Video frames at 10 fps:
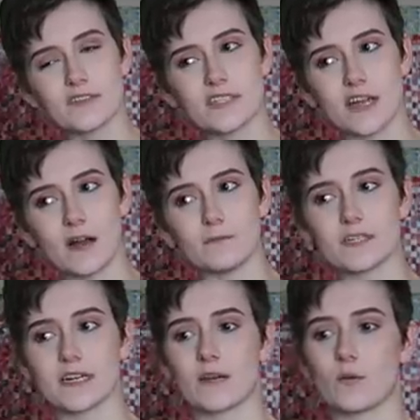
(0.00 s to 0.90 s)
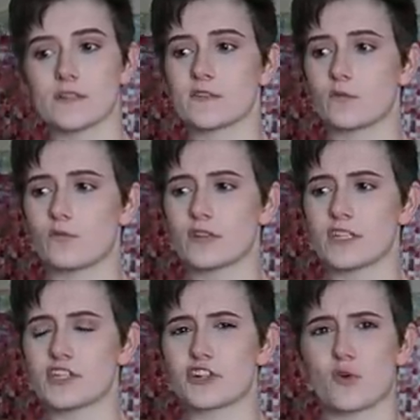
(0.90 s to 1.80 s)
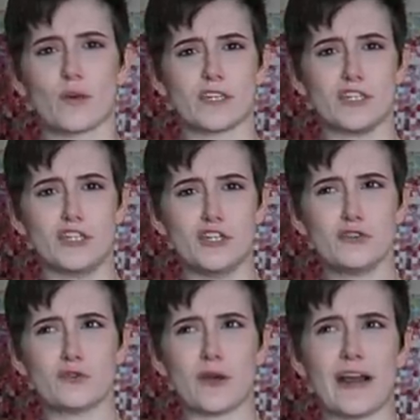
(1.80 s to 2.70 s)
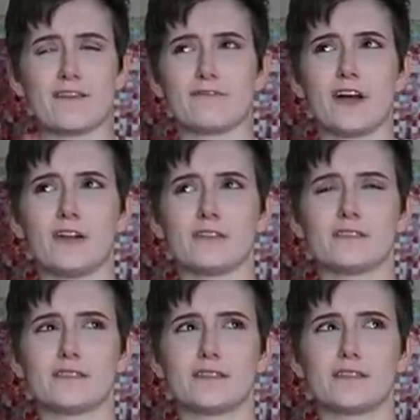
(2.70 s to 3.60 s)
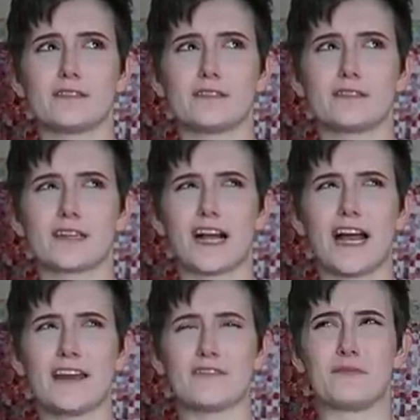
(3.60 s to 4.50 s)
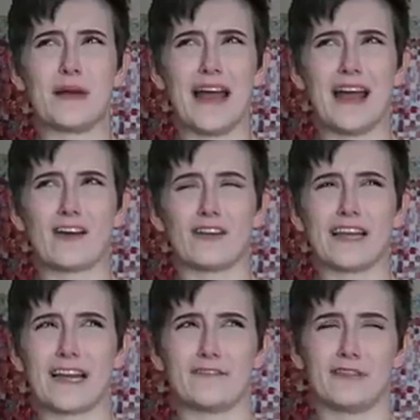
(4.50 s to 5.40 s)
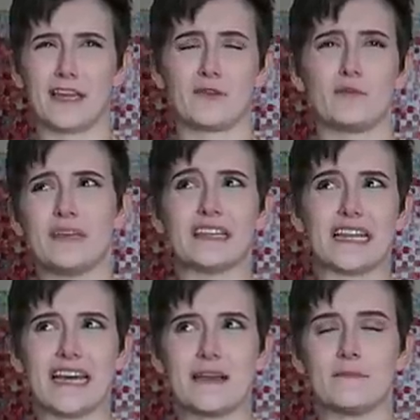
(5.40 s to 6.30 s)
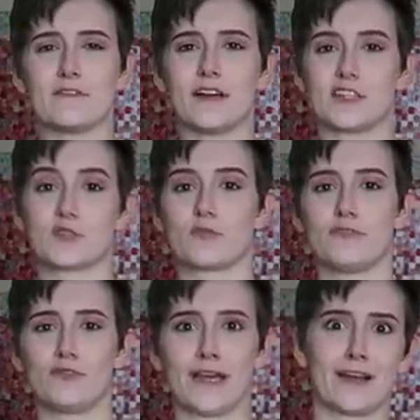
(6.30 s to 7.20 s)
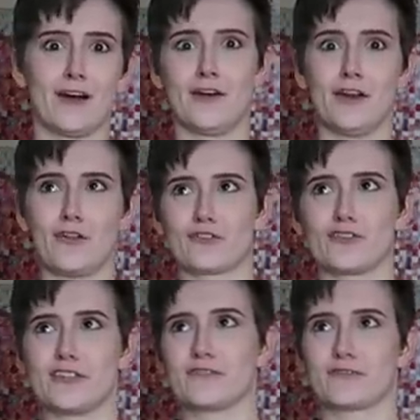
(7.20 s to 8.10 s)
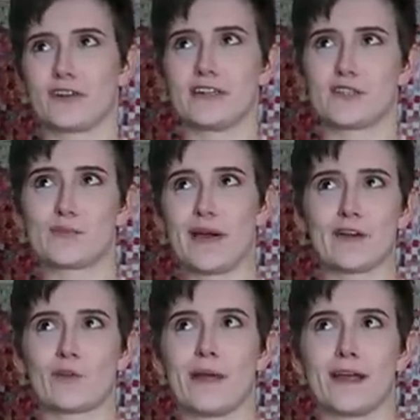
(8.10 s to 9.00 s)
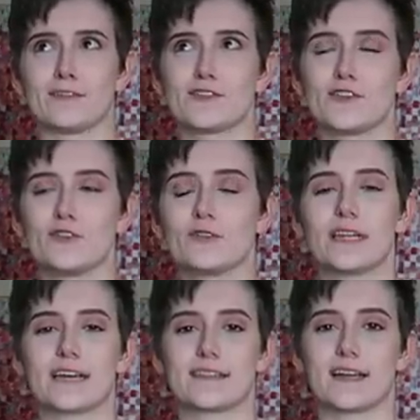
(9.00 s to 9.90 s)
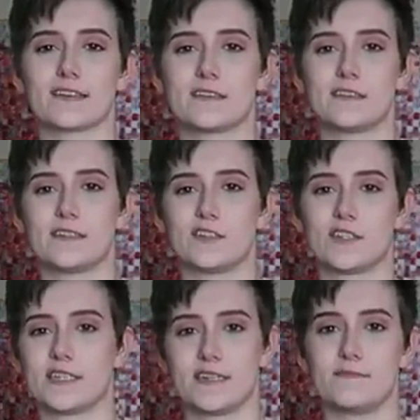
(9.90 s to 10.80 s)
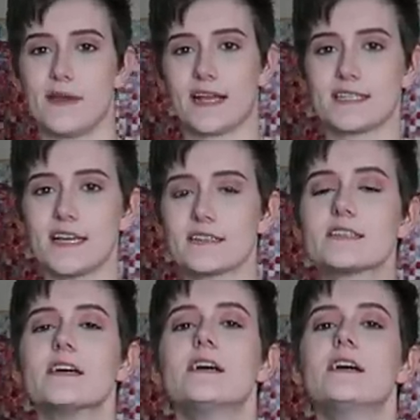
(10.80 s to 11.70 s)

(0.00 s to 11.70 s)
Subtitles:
of stumped and I wasn't really sure what to do. And I felt kind of bad, or like it would be lame if I just reviewed like another different Spider-Man suit. Like that just didn't make sense.